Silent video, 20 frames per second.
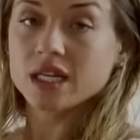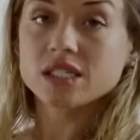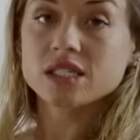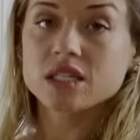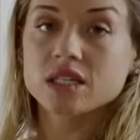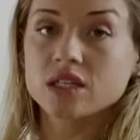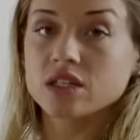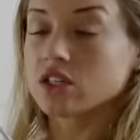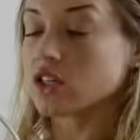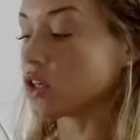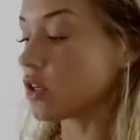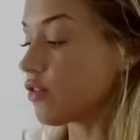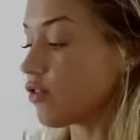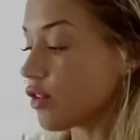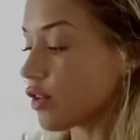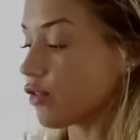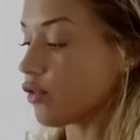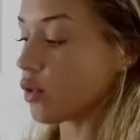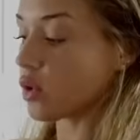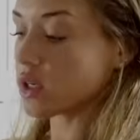it's gonna cook
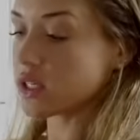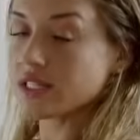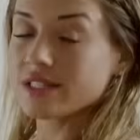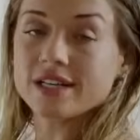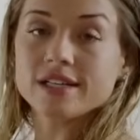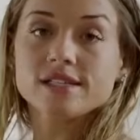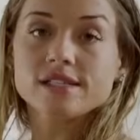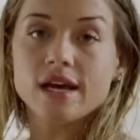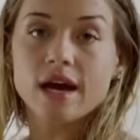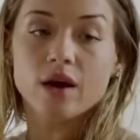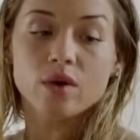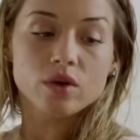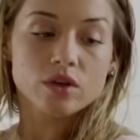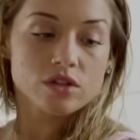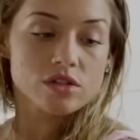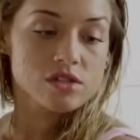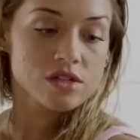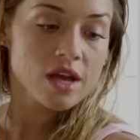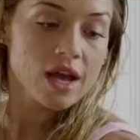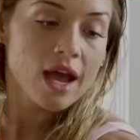for 4 to 6
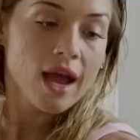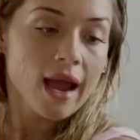hours.